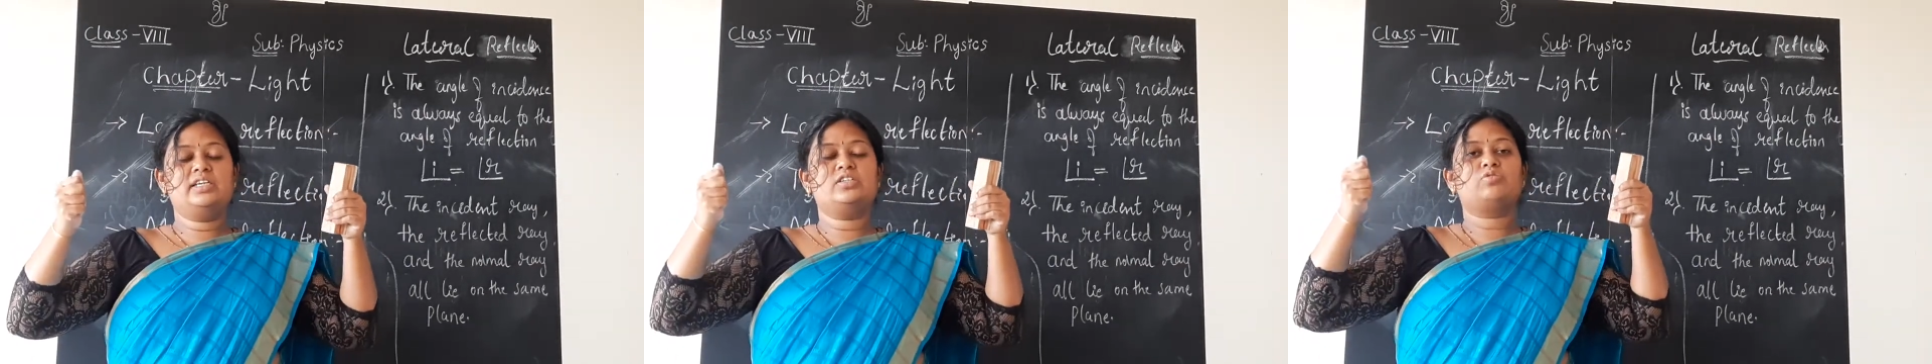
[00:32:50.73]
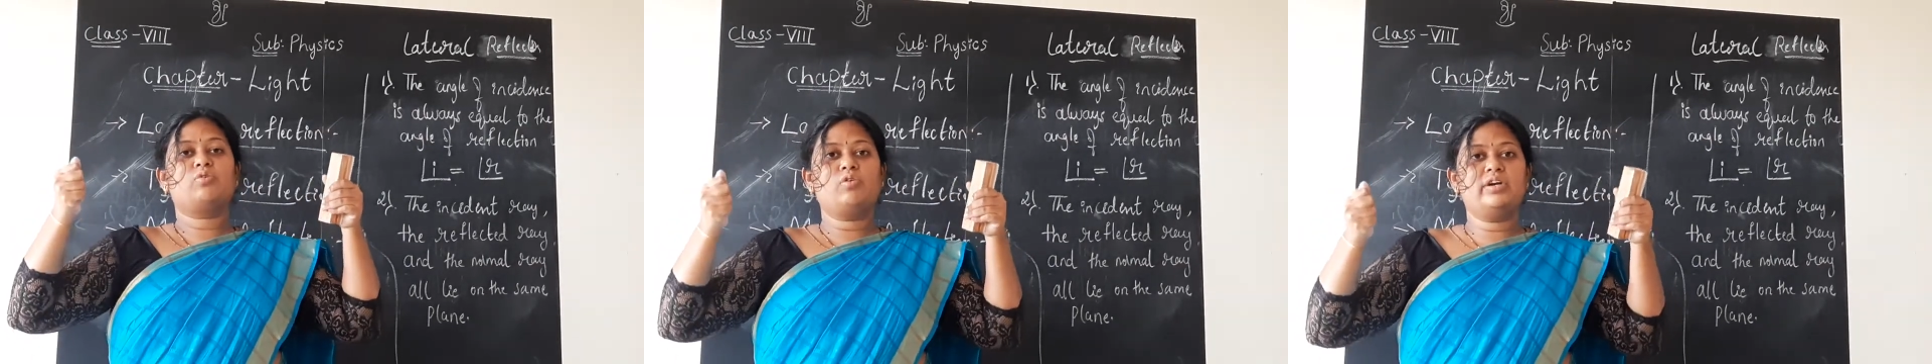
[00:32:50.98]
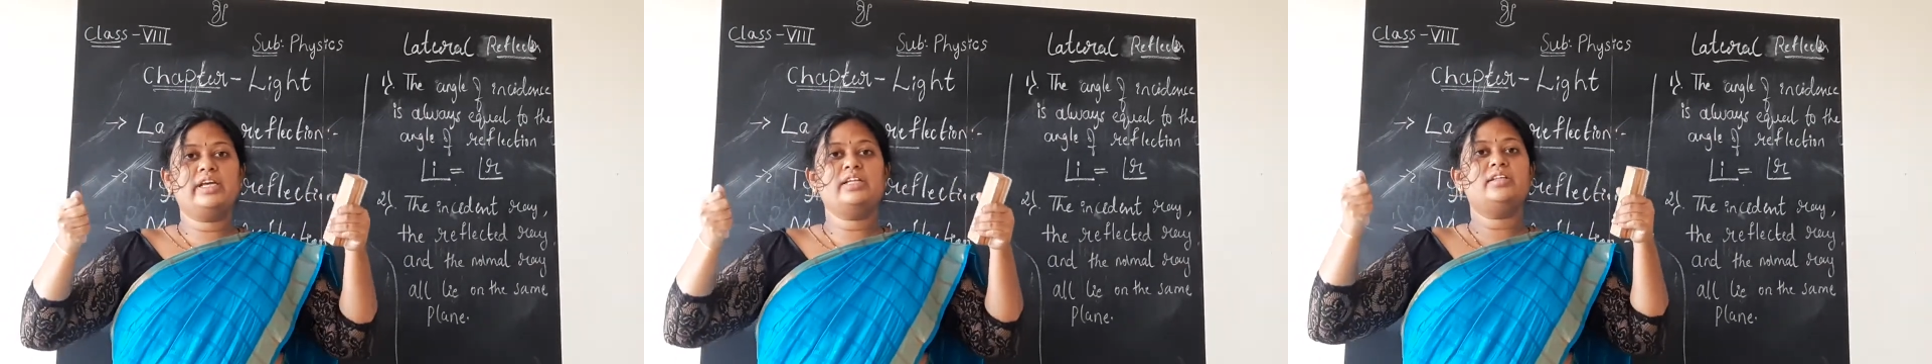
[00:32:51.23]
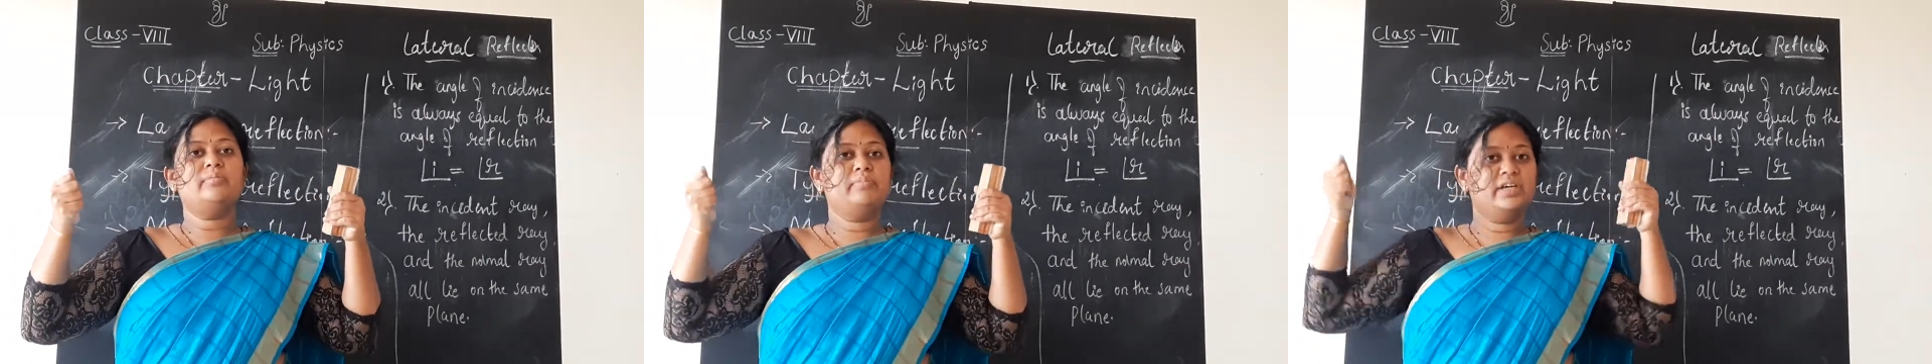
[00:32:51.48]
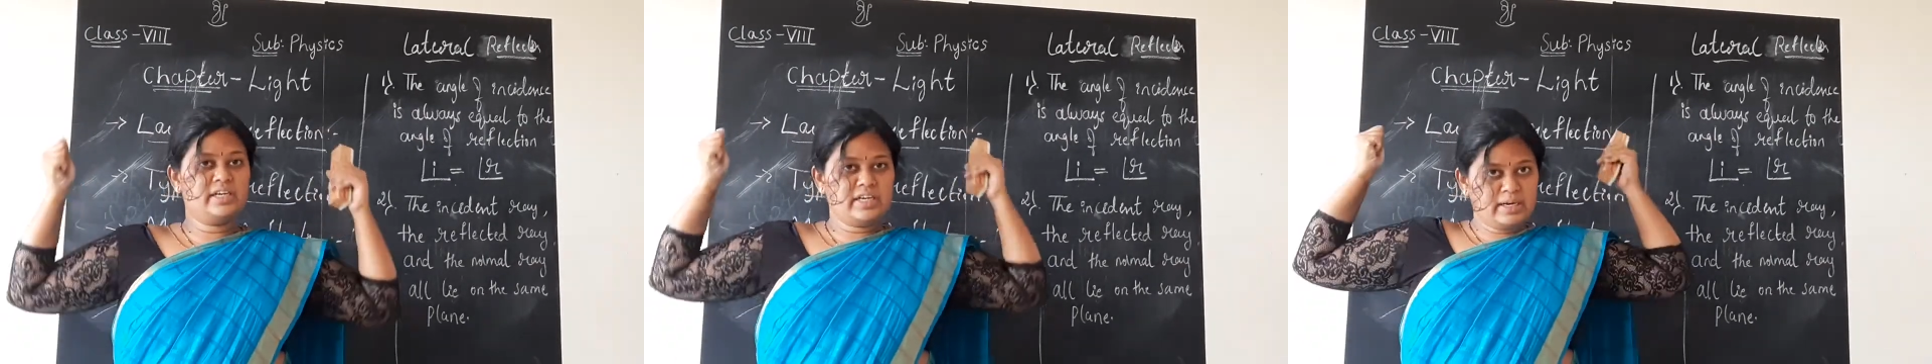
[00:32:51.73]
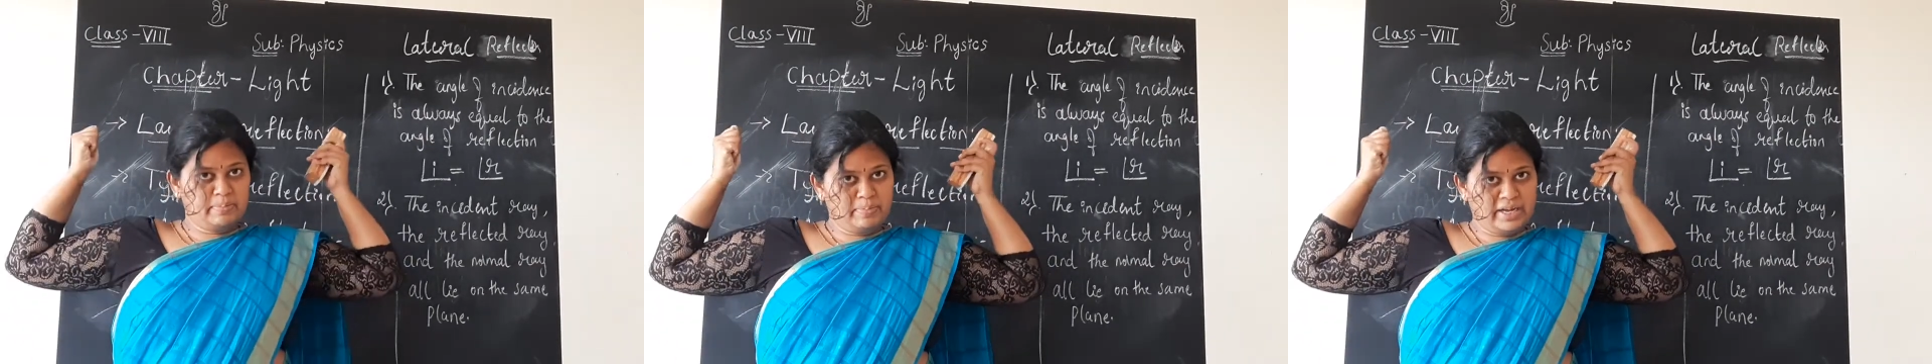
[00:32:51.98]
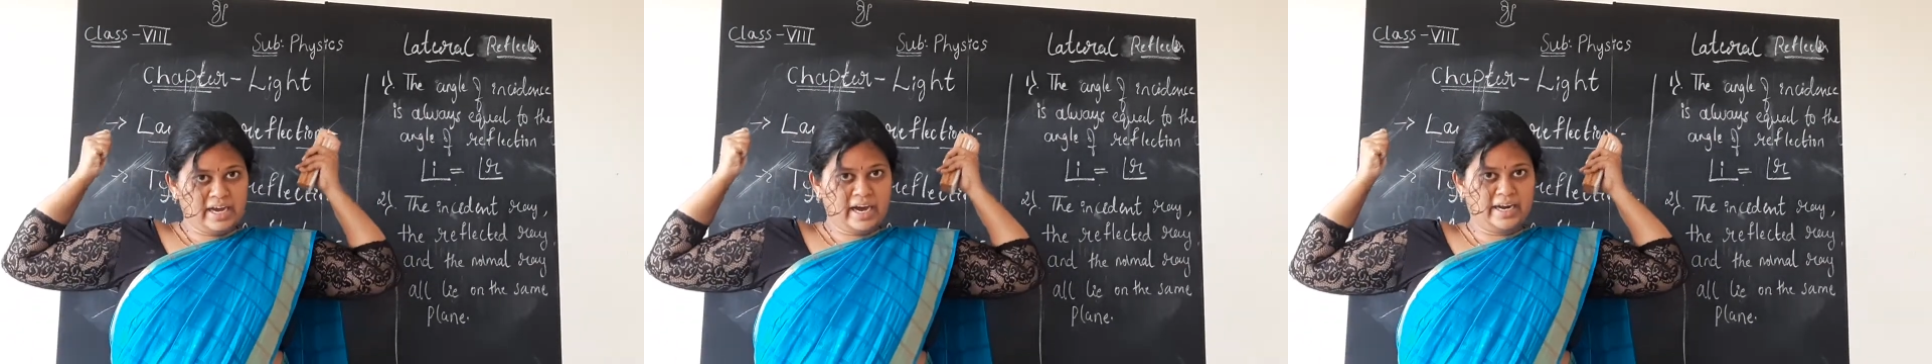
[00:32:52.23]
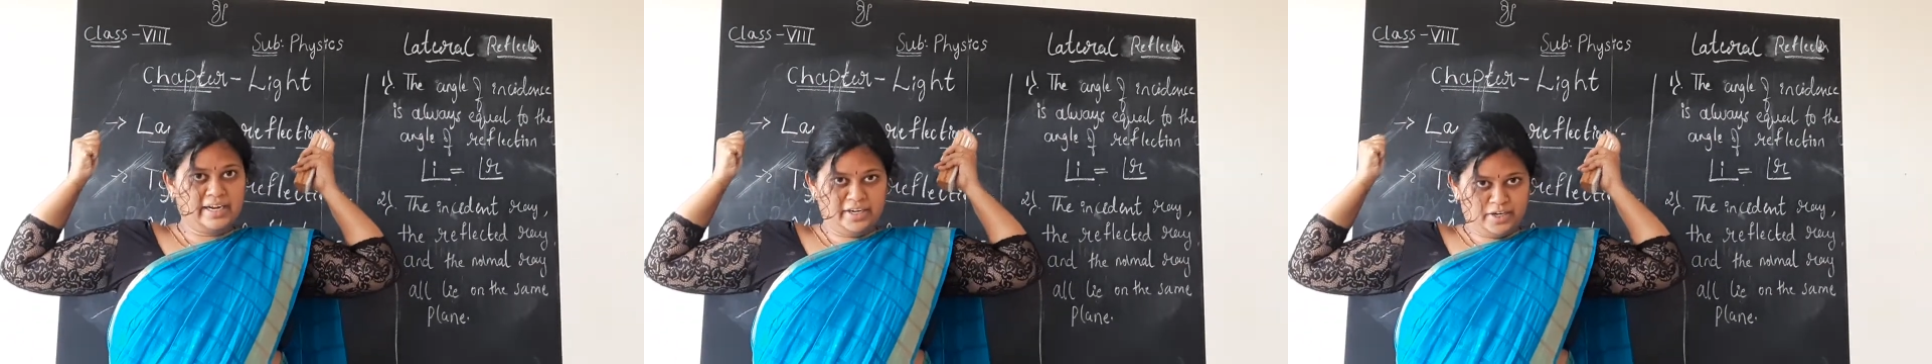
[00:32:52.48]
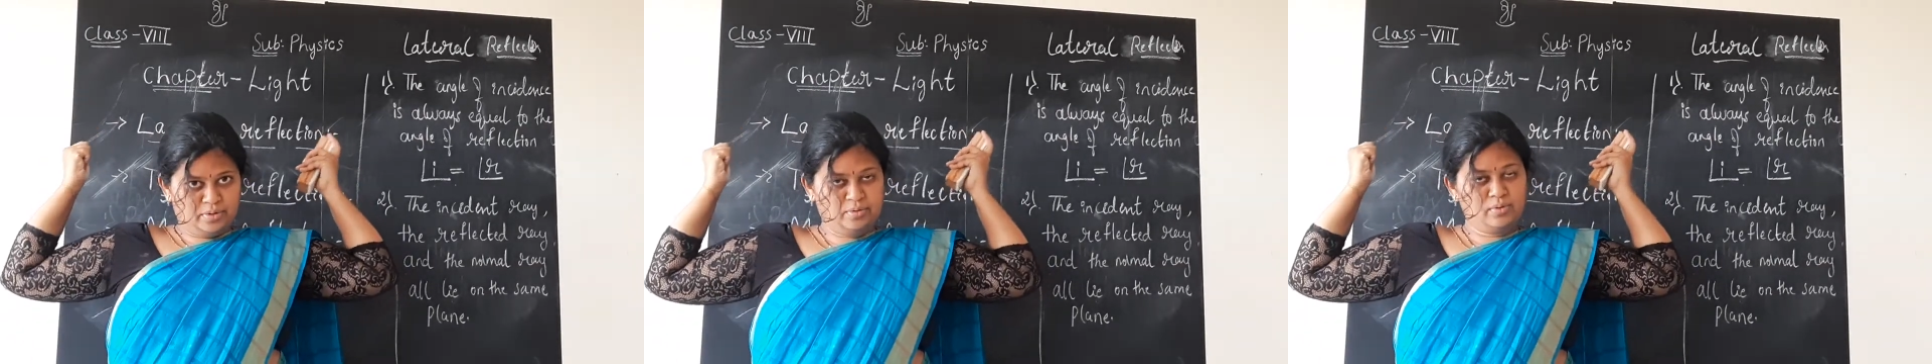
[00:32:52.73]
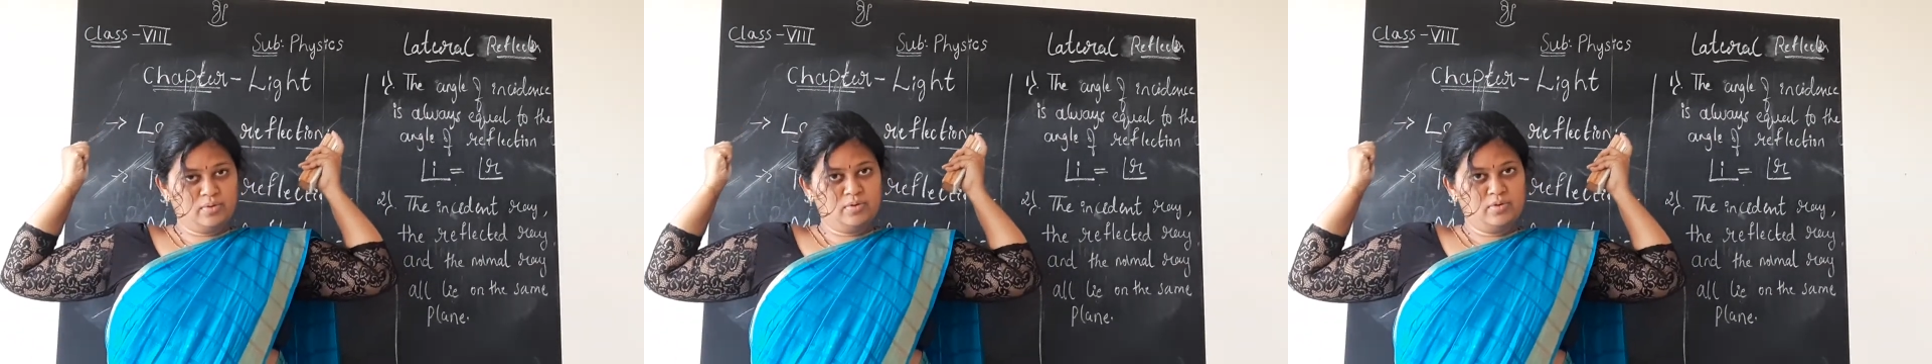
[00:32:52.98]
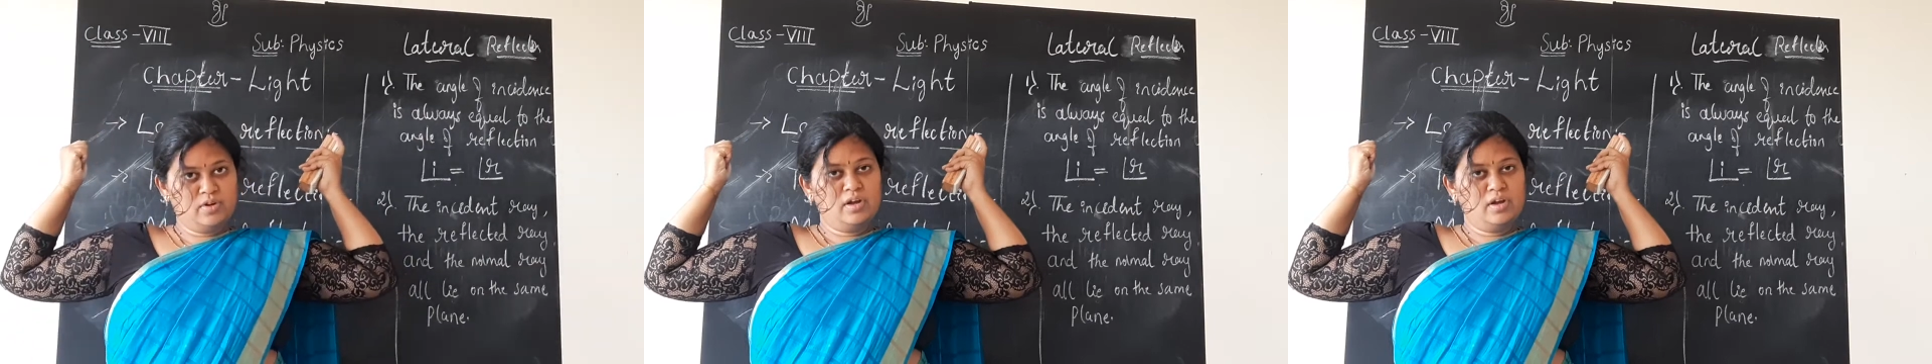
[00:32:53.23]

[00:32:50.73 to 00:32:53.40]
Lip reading: is holding the mirror behind you,